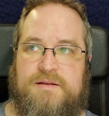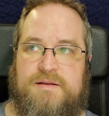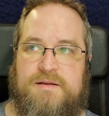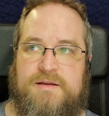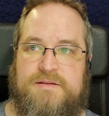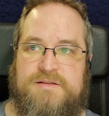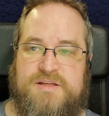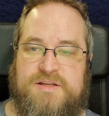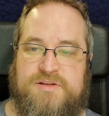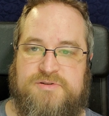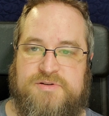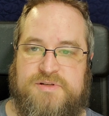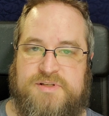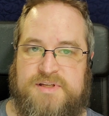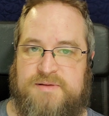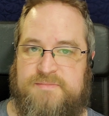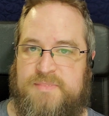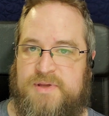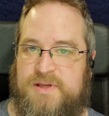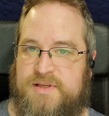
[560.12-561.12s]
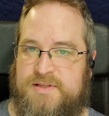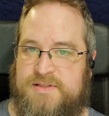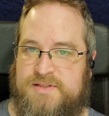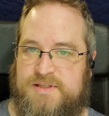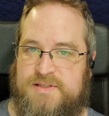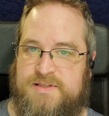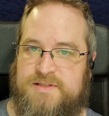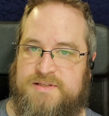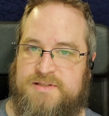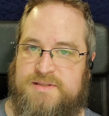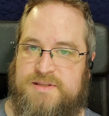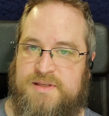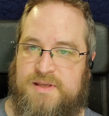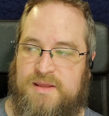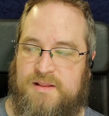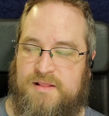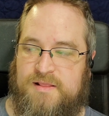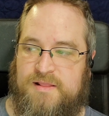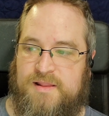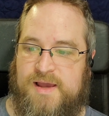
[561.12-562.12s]
It's interesting because this is
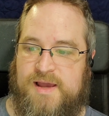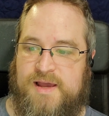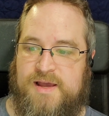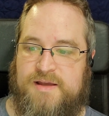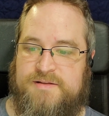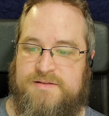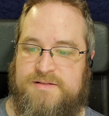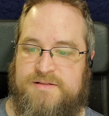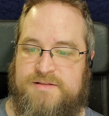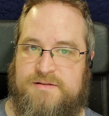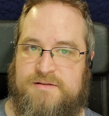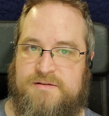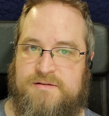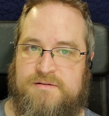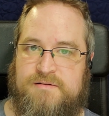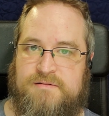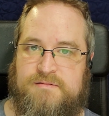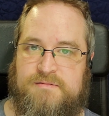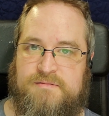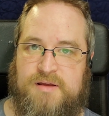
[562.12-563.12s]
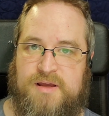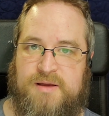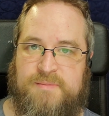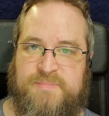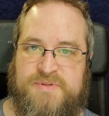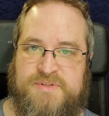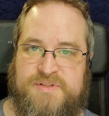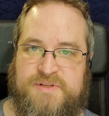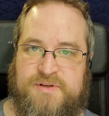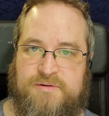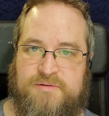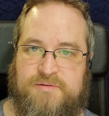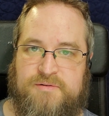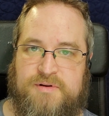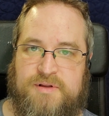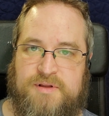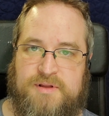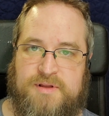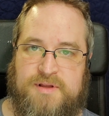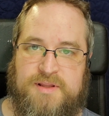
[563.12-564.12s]
the last episode
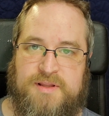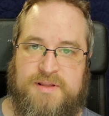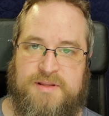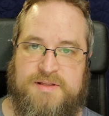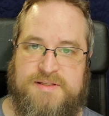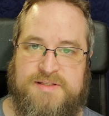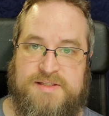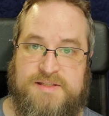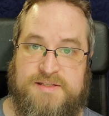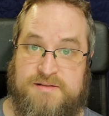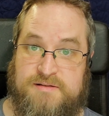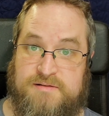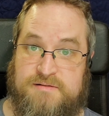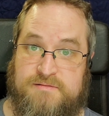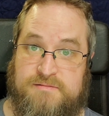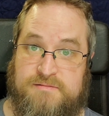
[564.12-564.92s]
in the season,